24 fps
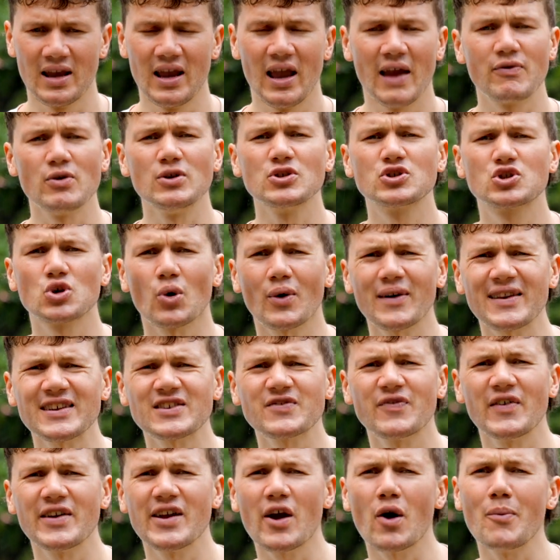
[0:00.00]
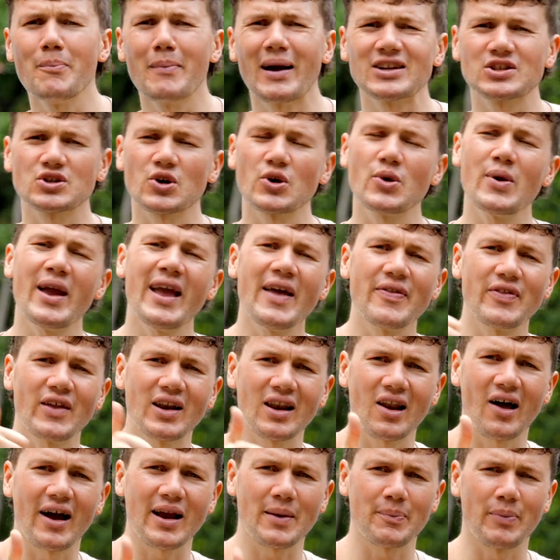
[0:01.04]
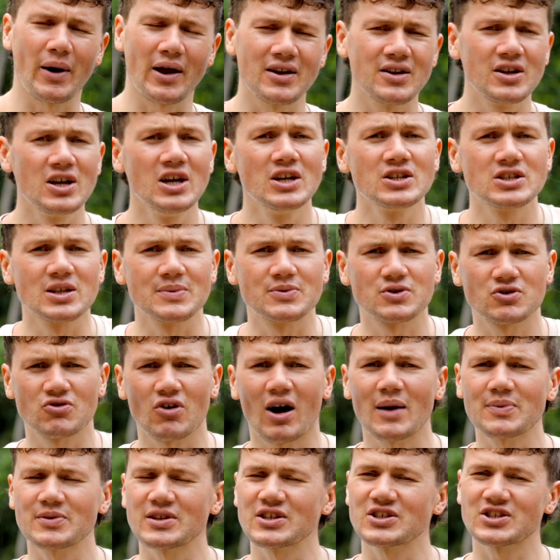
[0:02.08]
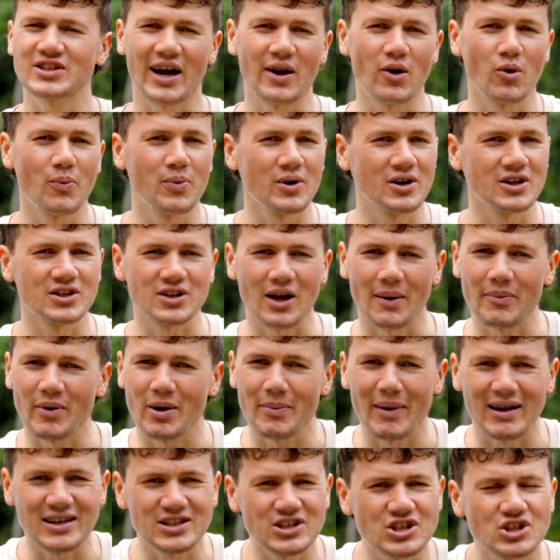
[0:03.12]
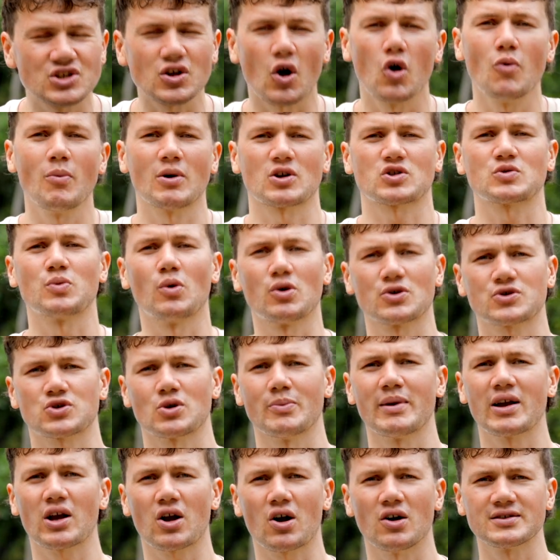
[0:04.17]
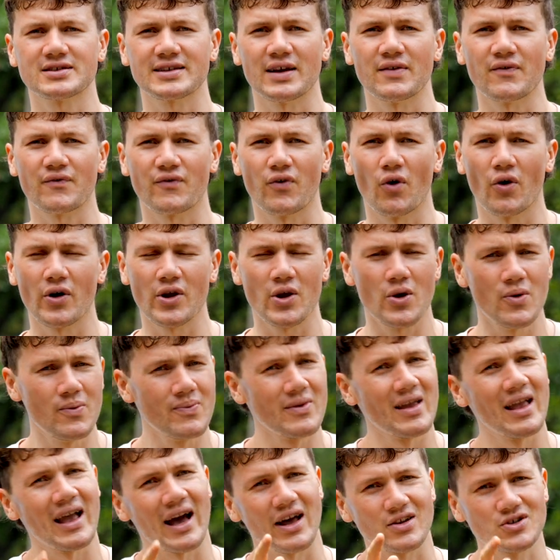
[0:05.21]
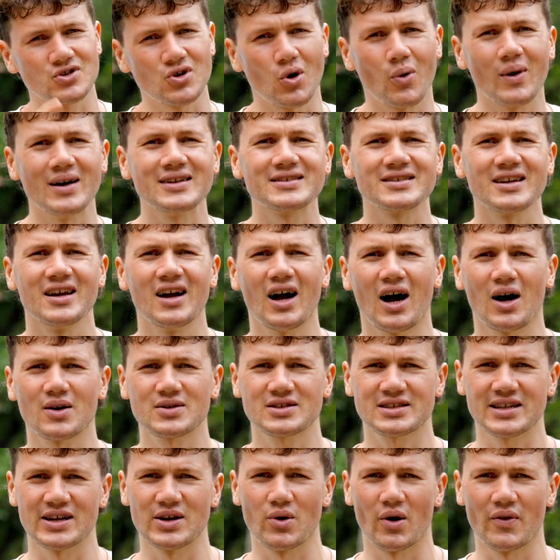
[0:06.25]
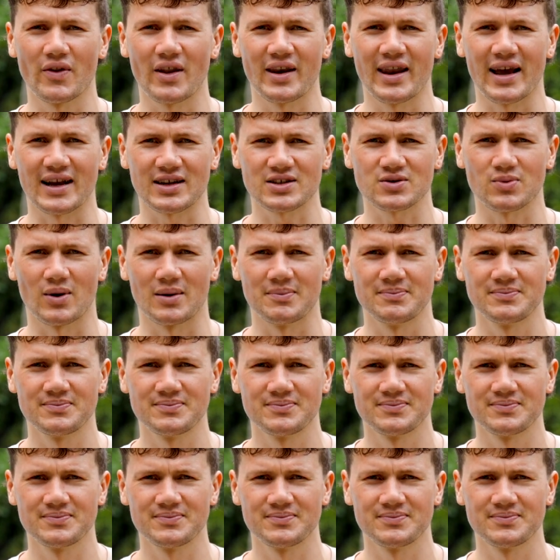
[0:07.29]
If you enjoyed this video, make sure you hit the like button, subscribe to the channel because I'm going to make so much more swimming content for you, and as always, I'll see you on the next one.